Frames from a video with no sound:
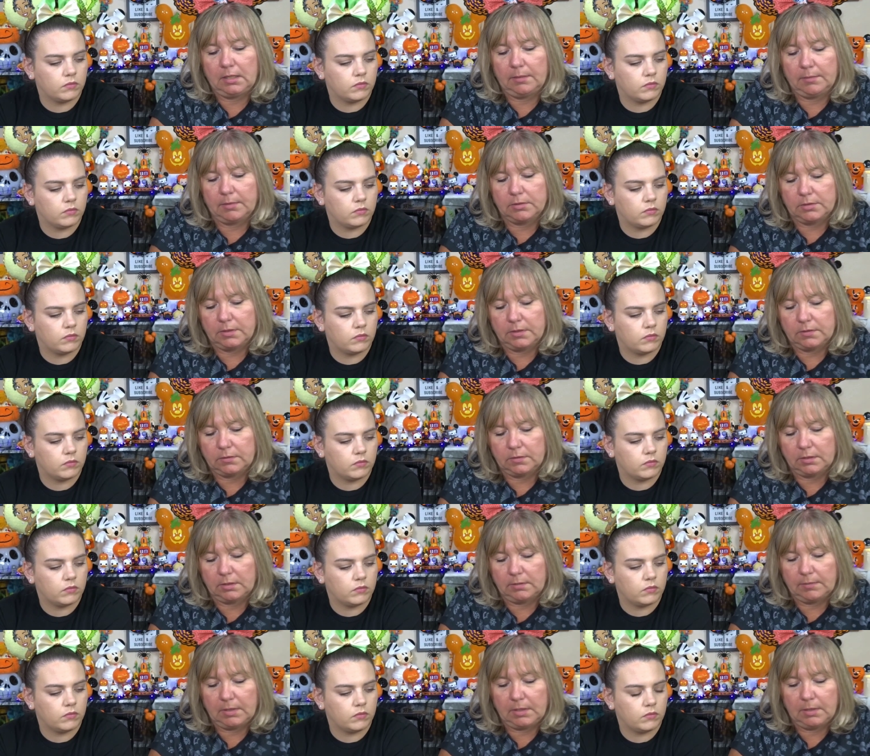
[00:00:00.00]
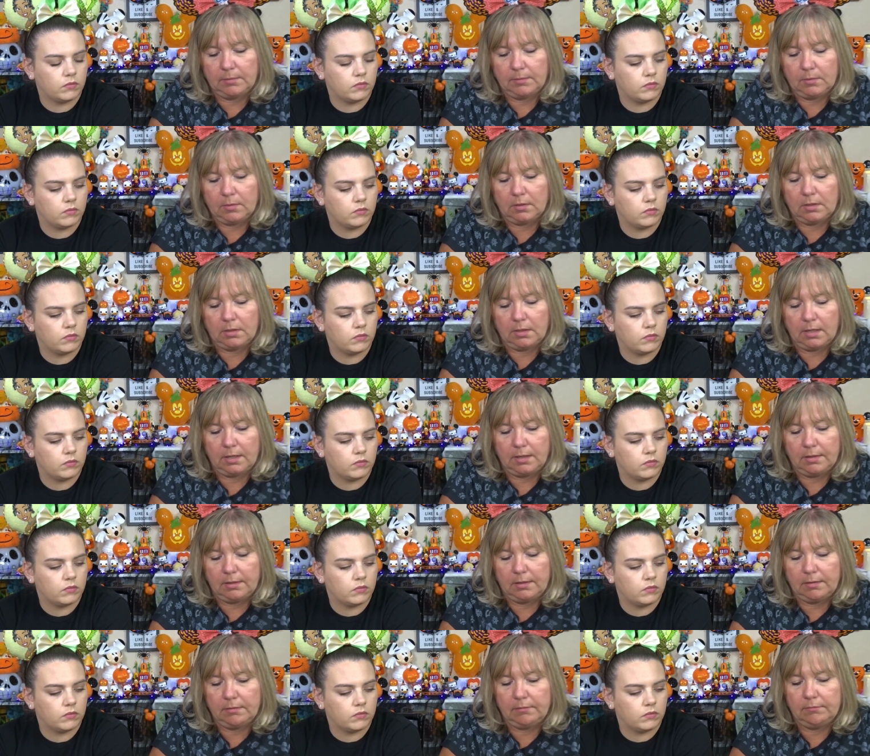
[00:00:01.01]
Speaker 1: eat that much ice cream anymore,
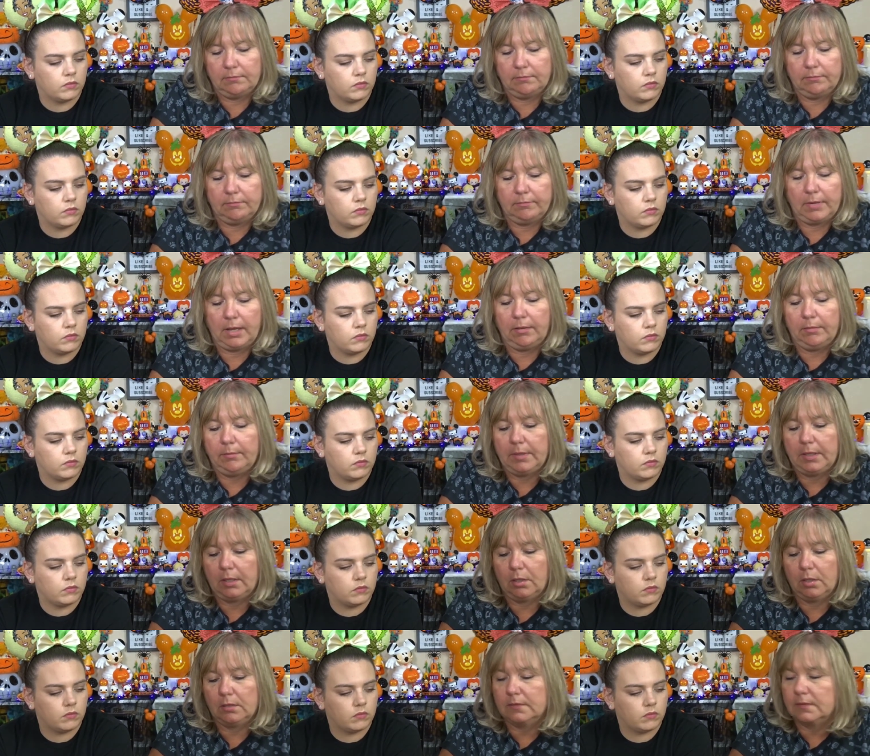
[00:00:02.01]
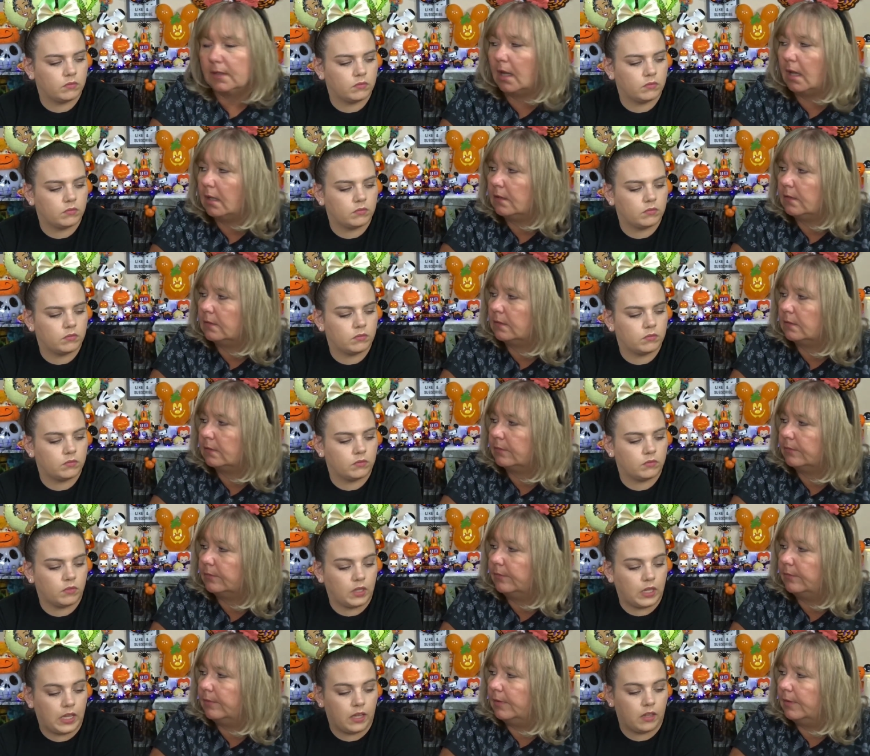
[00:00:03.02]
and that would be a good size.
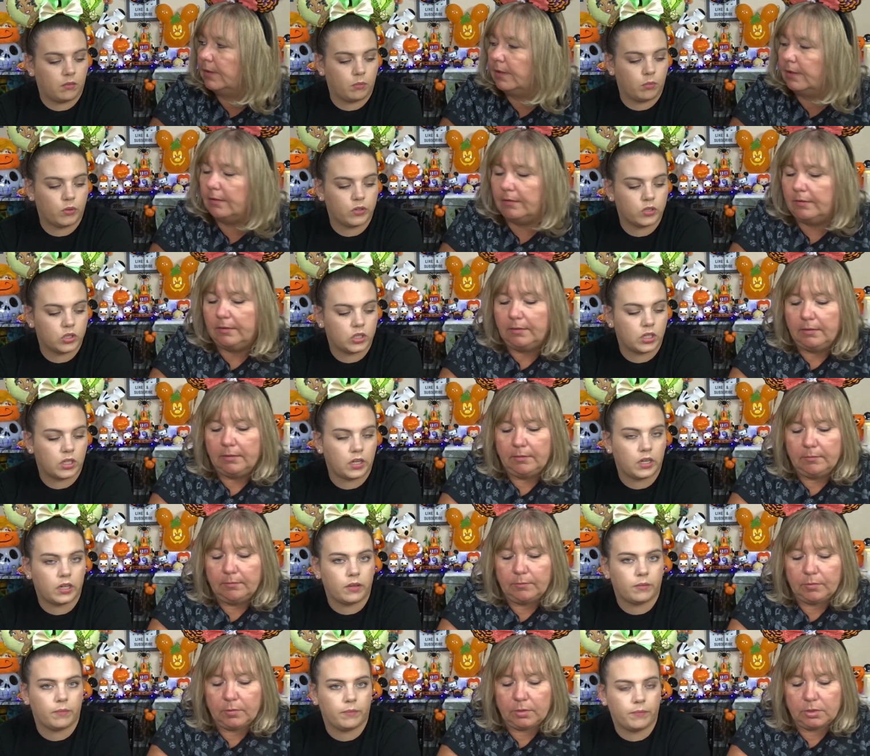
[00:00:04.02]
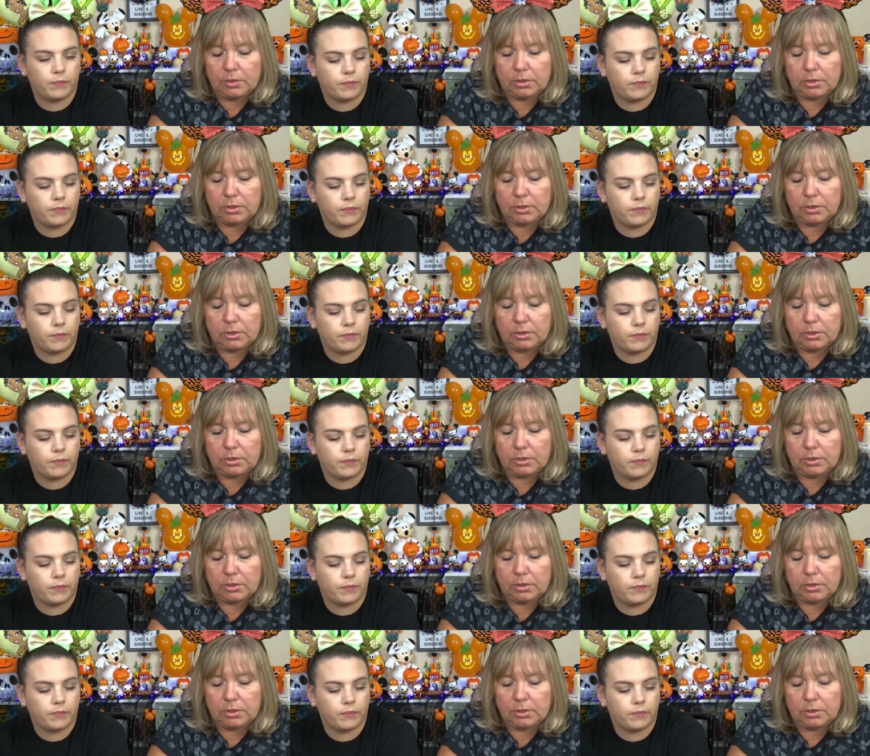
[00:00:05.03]
Speaker 2: Yeah, portion it.